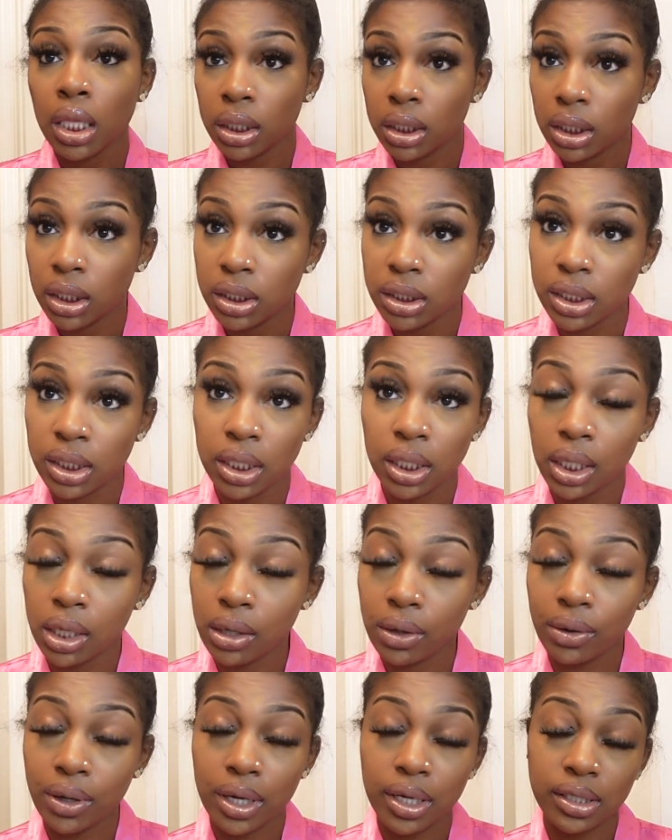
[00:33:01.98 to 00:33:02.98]
the T.
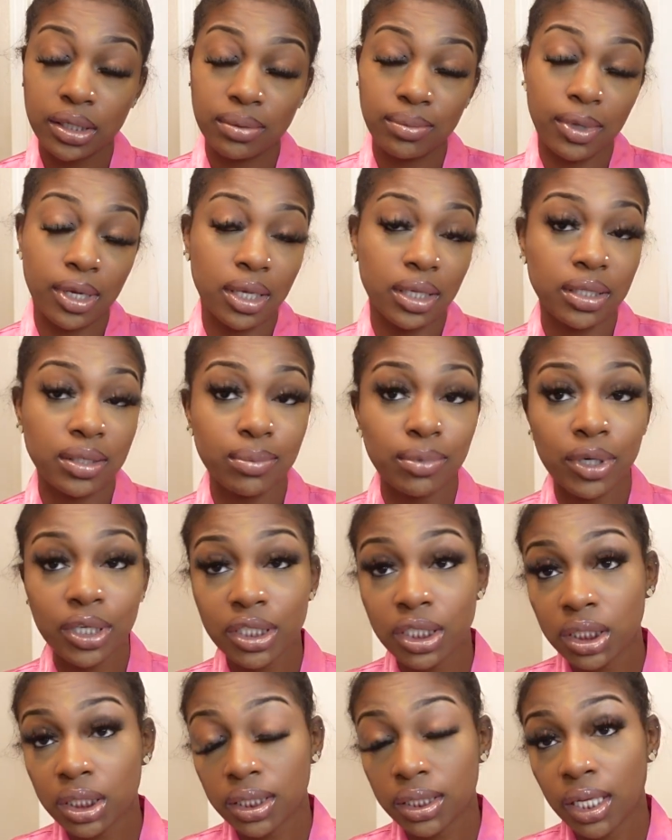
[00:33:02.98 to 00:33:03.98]
Nicole Cosmetics
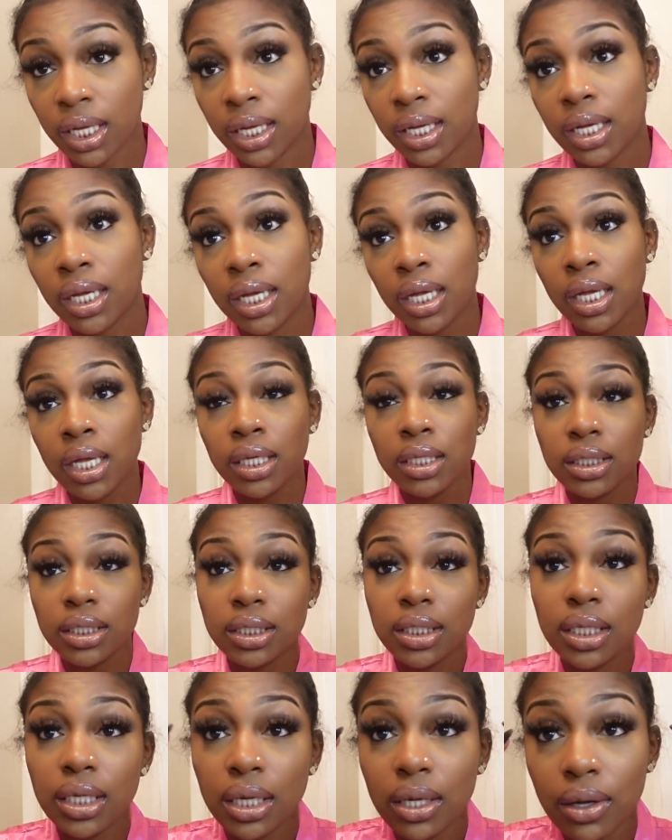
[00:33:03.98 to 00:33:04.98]
brush set,
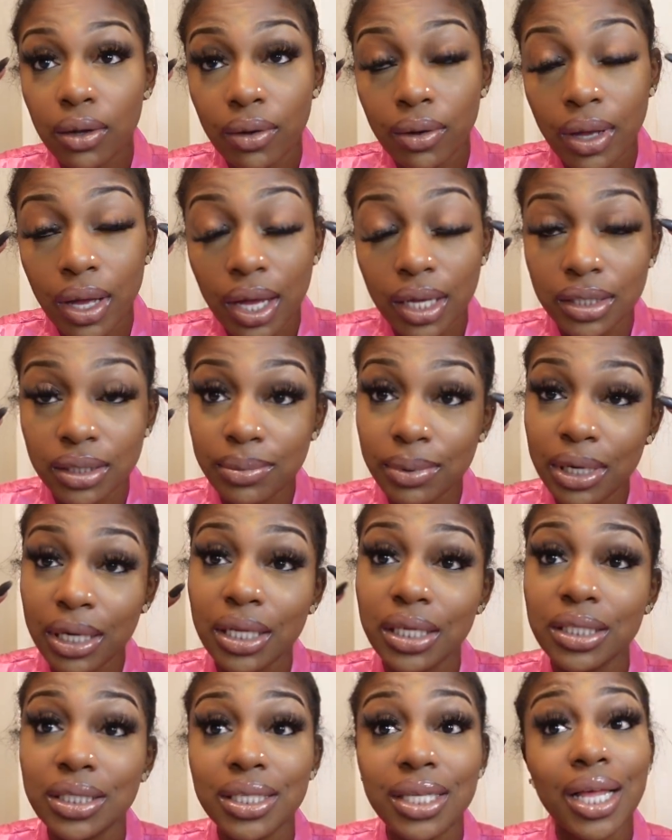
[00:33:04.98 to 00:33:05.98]
T. Nicole
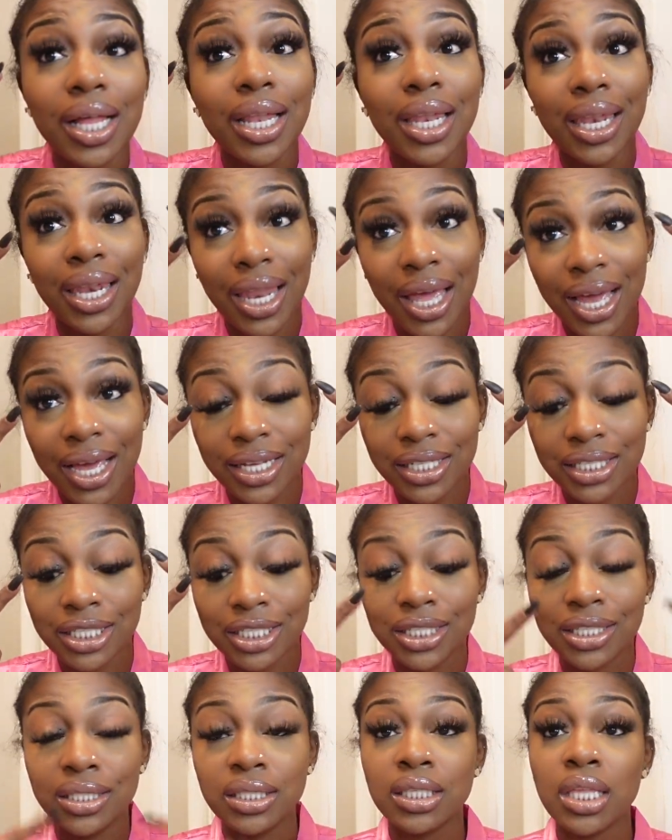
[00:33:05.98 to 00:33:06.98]
Cosmetics
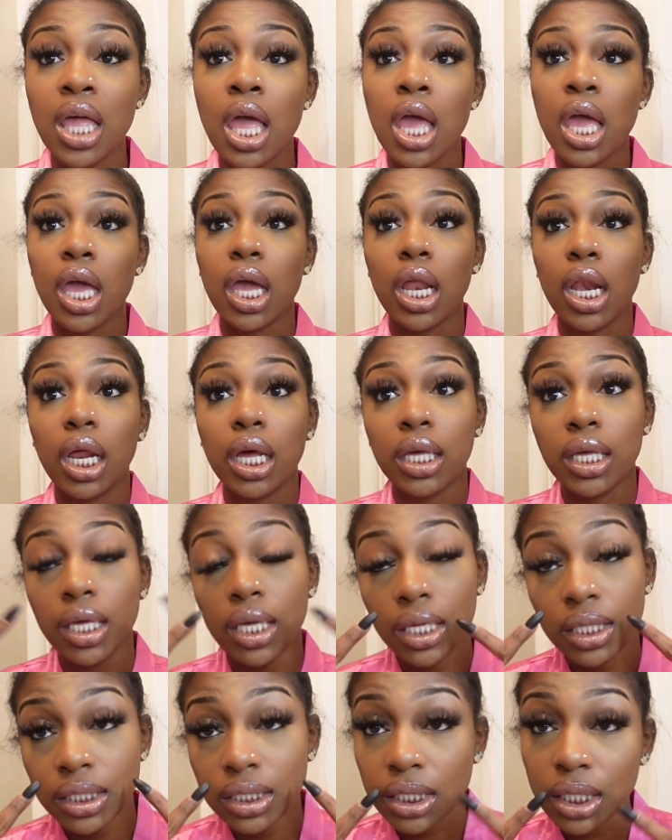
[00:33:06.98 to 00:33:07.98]
lashes, and a
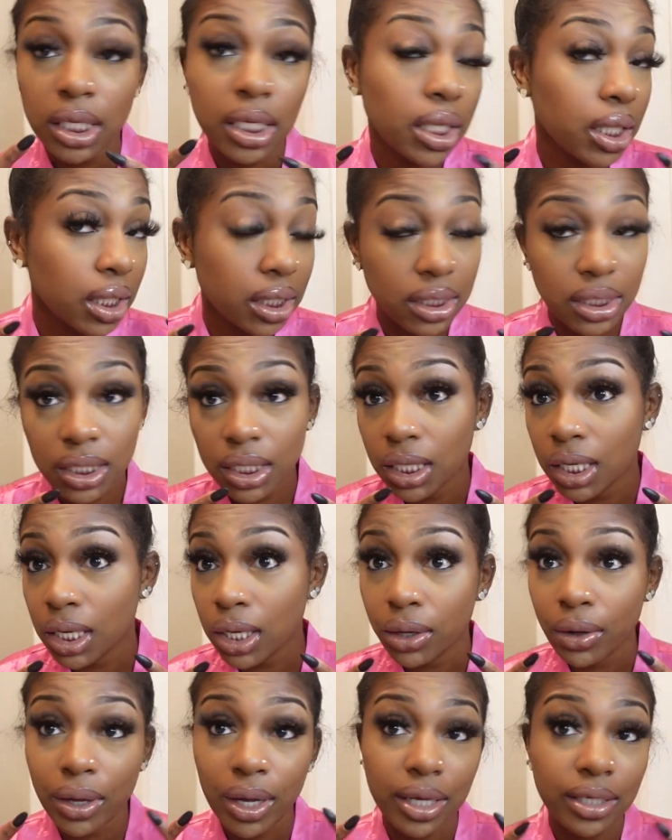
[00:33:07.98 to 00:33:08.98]
T.
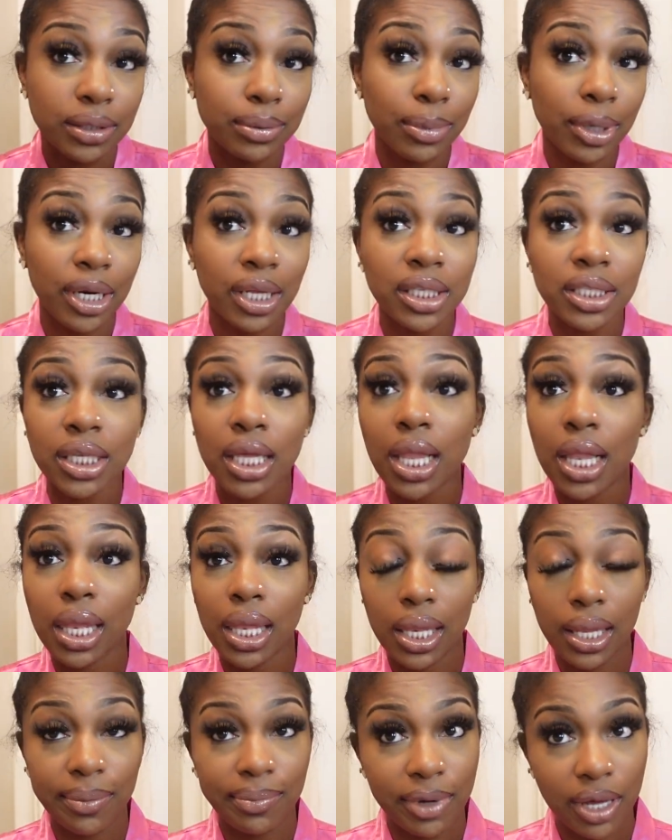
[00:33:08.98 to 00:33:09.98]
Nicole Cosmetics
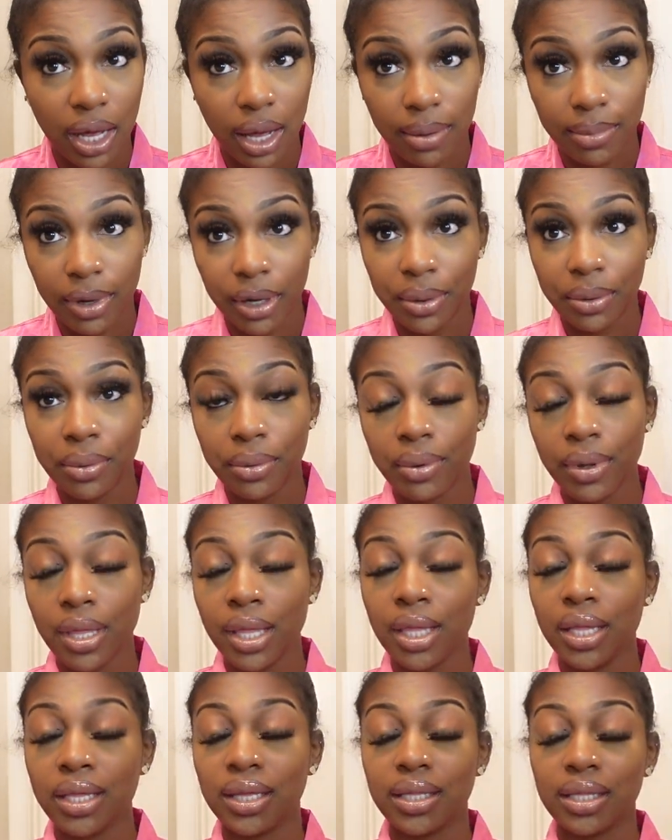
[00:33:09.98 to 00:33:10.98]
lip combo
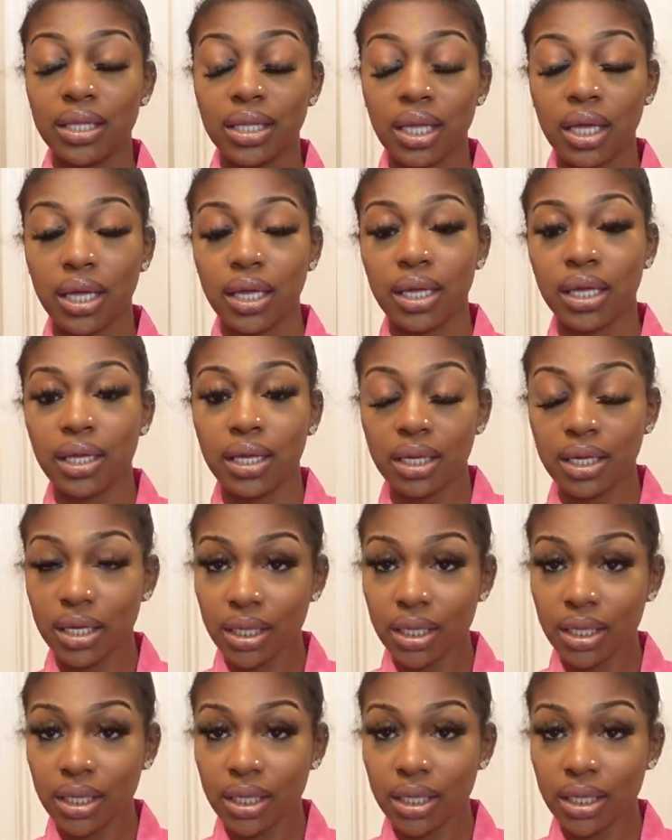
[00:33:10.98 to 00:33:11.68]
like